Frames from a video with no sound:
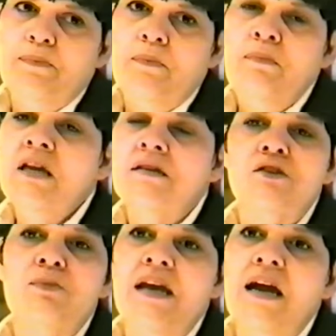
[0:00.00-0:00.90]
Because
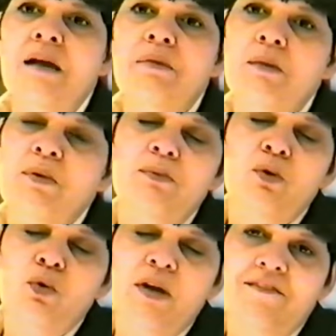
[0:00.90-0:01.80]
no matter how many
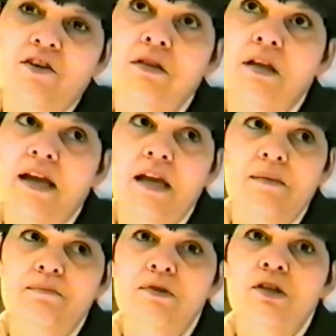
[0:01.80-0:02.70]
people who have claimed